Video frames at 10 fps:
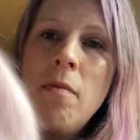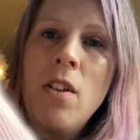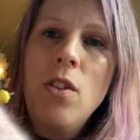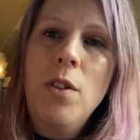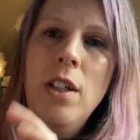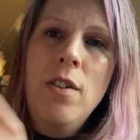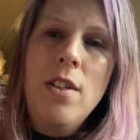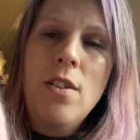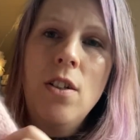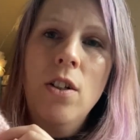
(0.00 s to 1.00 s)
So here
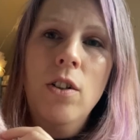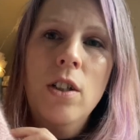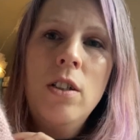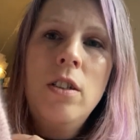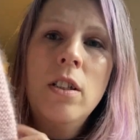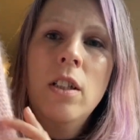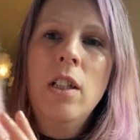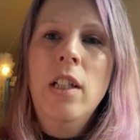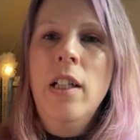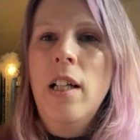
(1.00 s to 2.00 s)
is the hood,
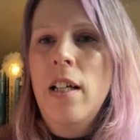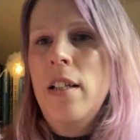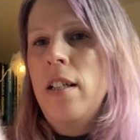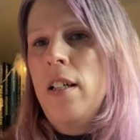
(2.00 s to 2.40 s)
and